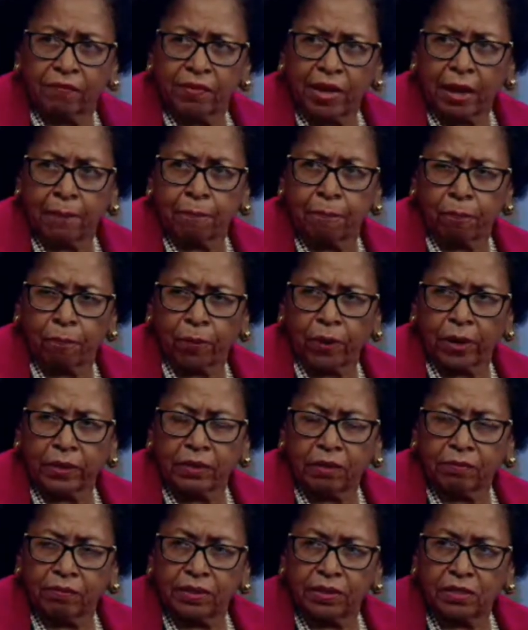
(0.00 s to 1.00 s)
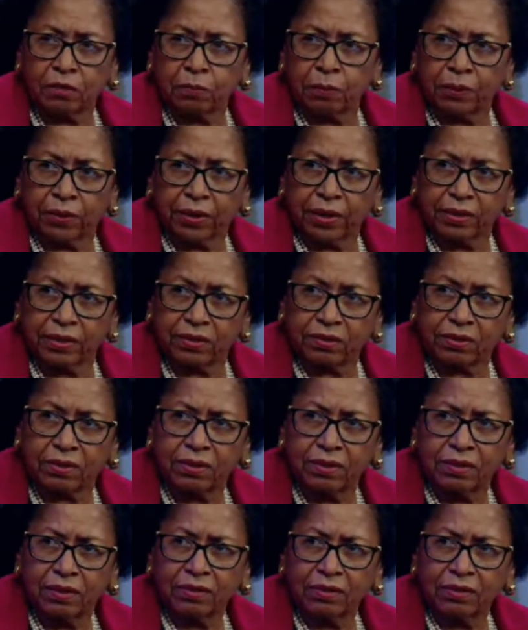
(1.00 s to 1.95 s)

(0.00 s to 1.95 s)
a breadth of experience, mm.